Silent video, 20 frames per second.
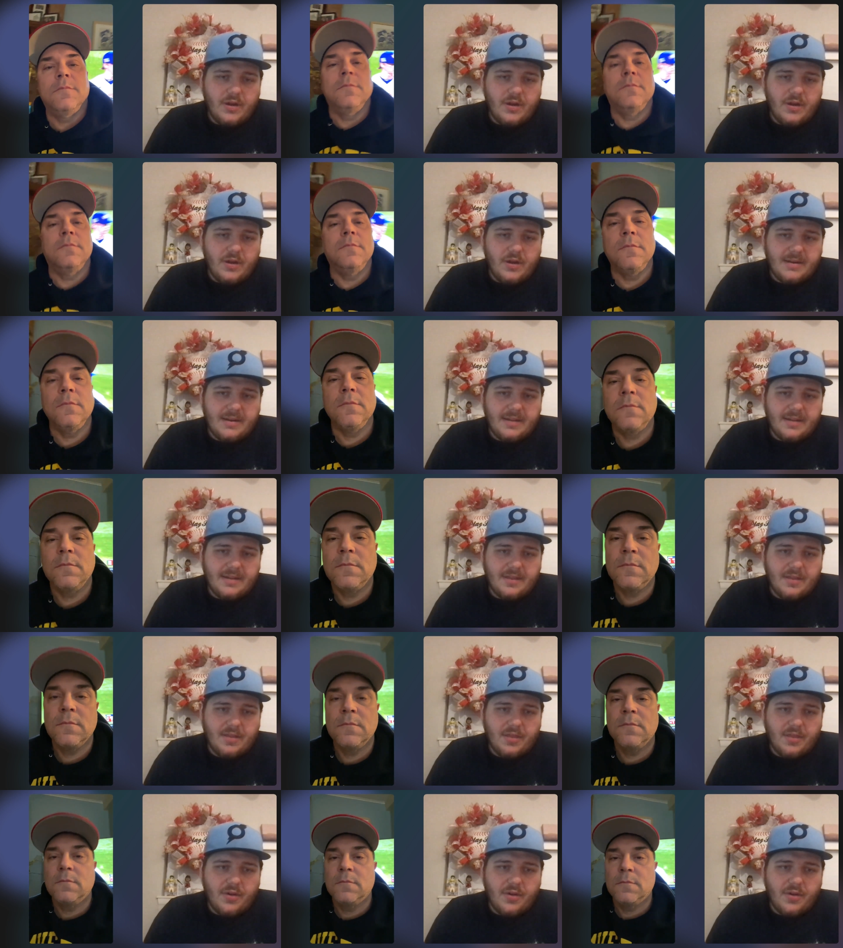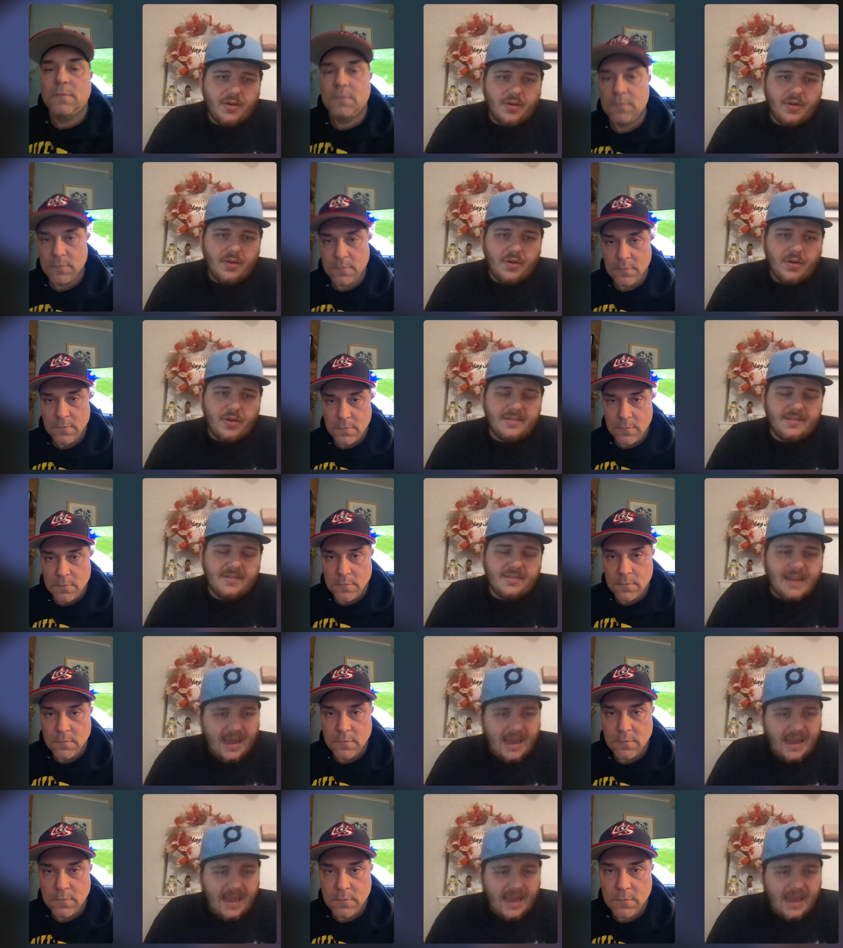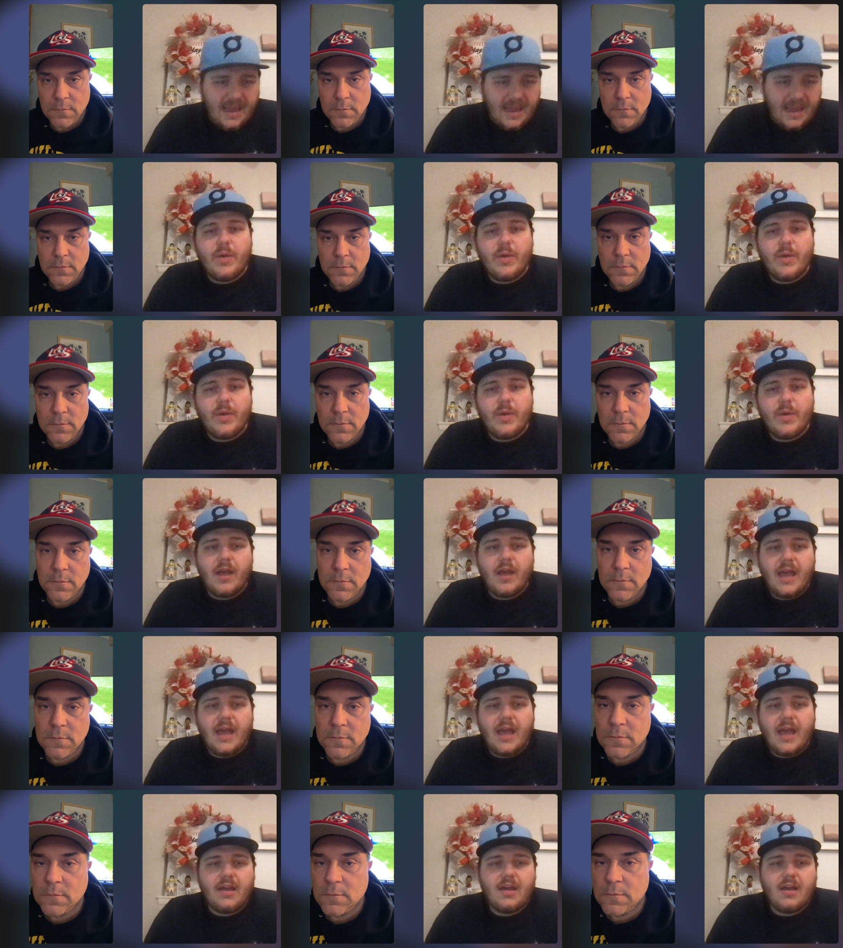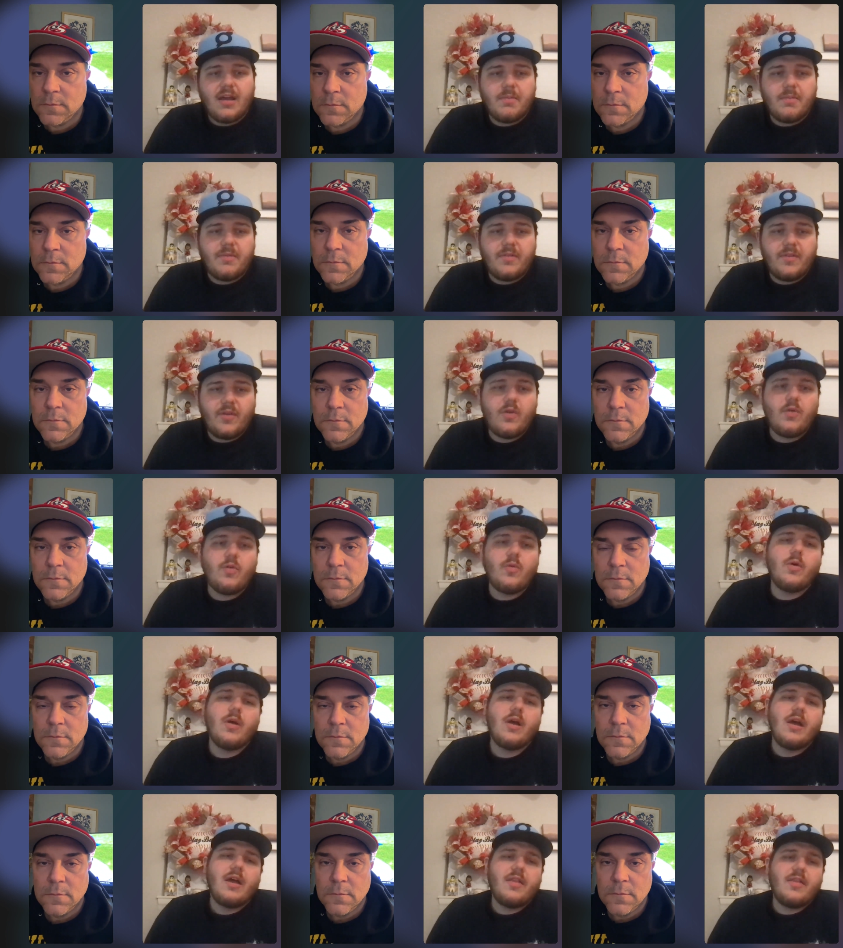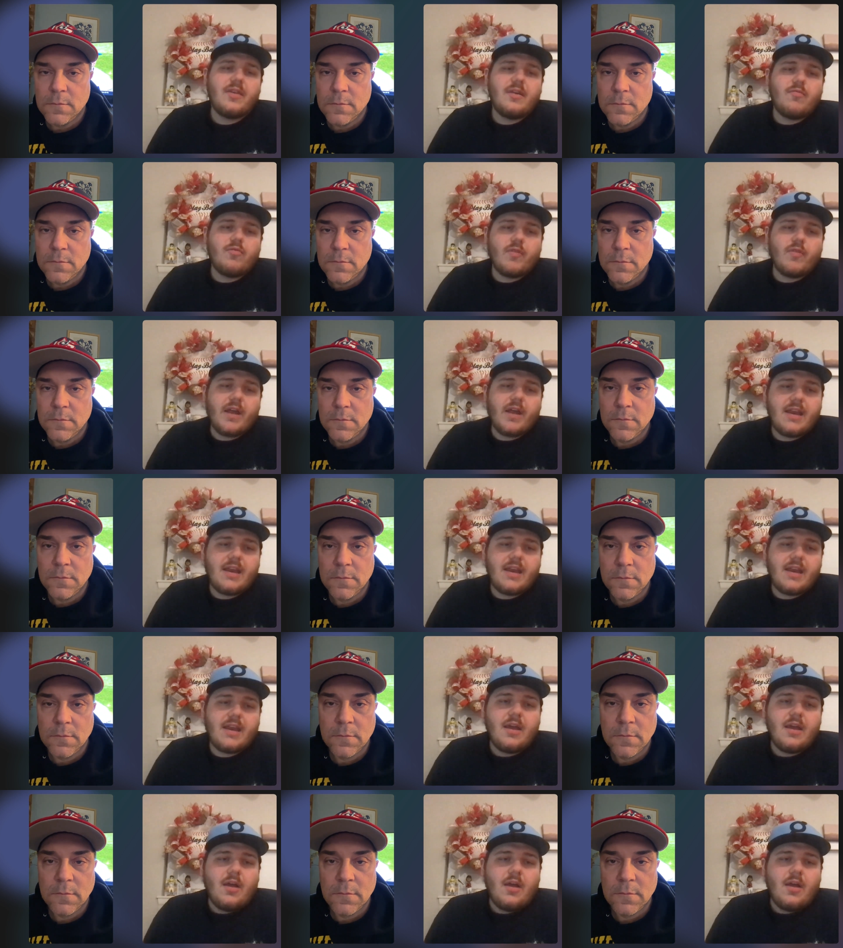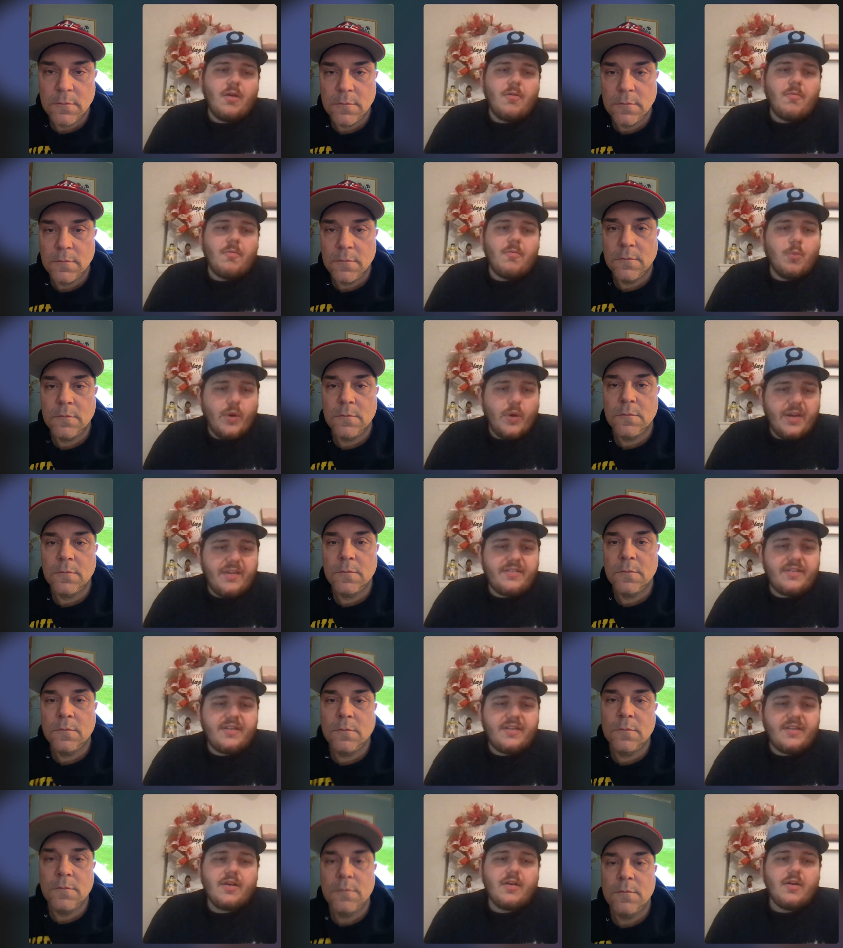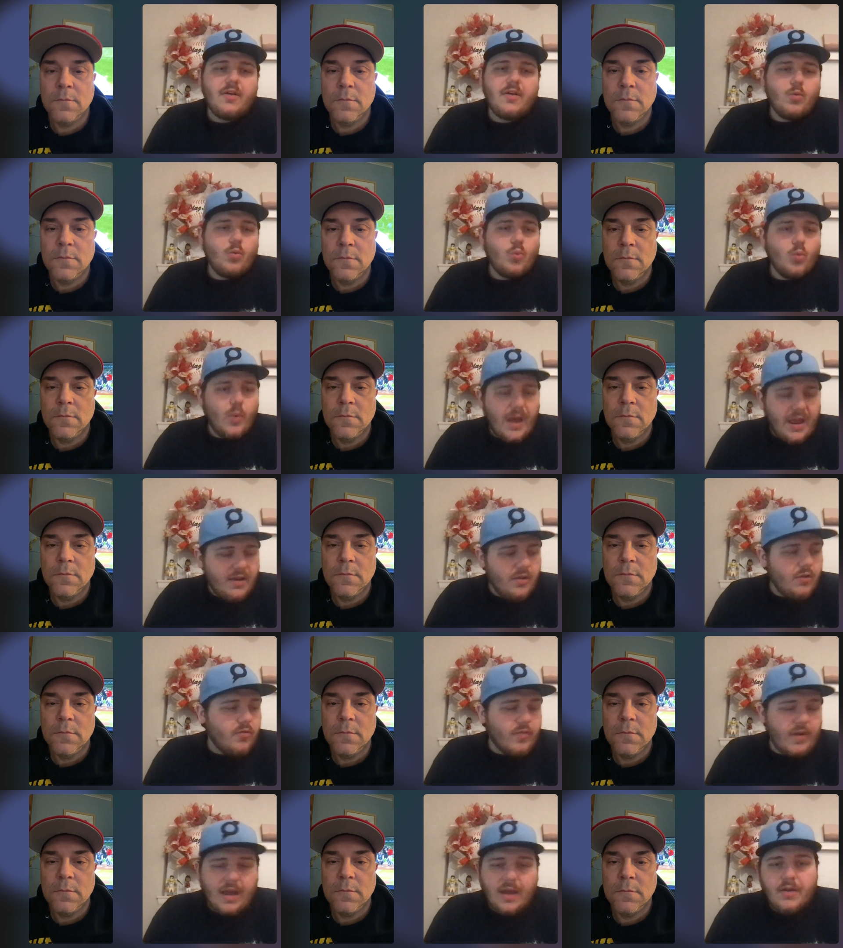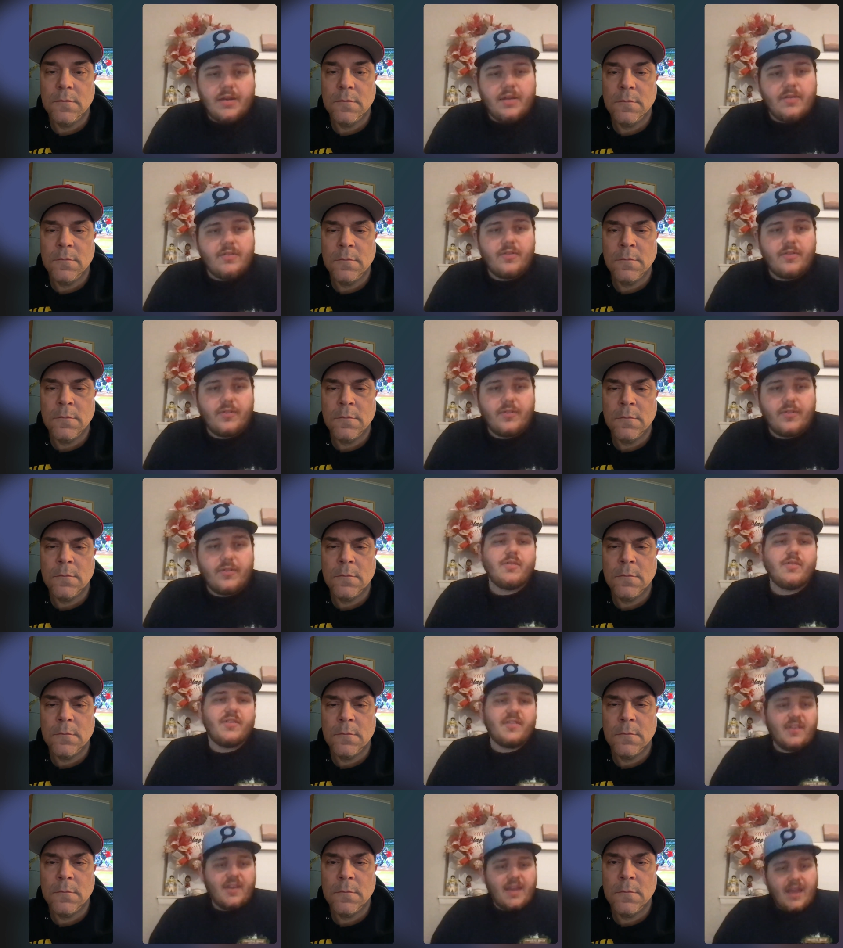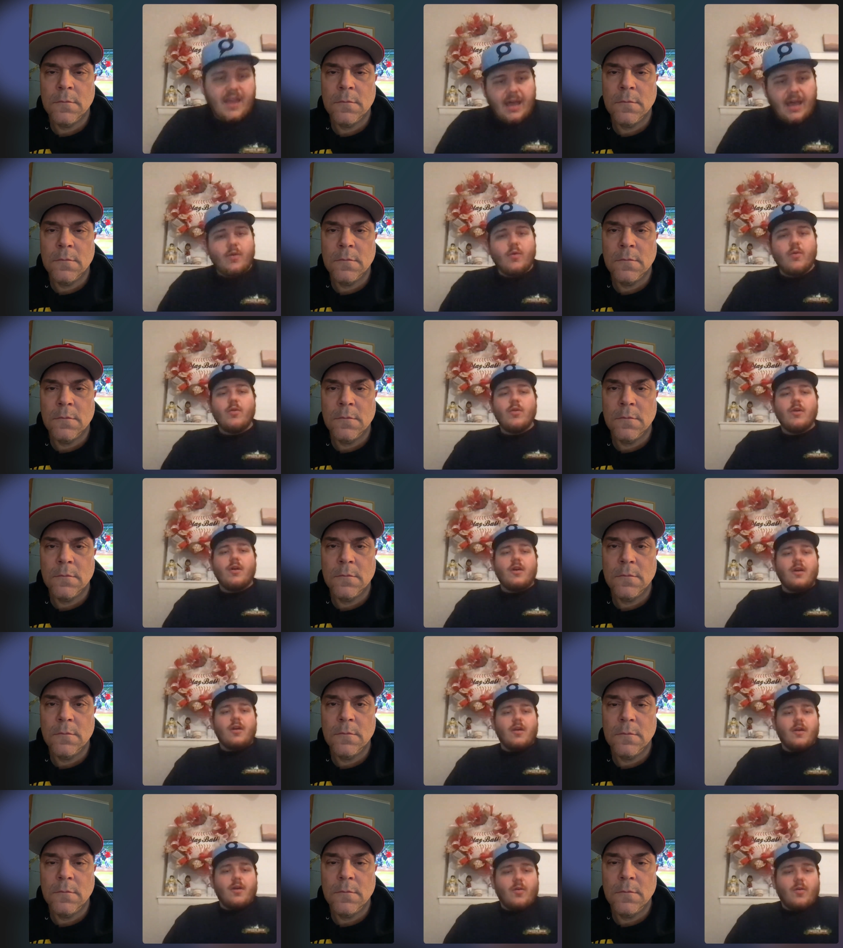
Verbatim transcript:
Speaker 1: 30 breakdowns in 30 days. Today we are heading up to the rain, moist, wet ground that soaked Seattle,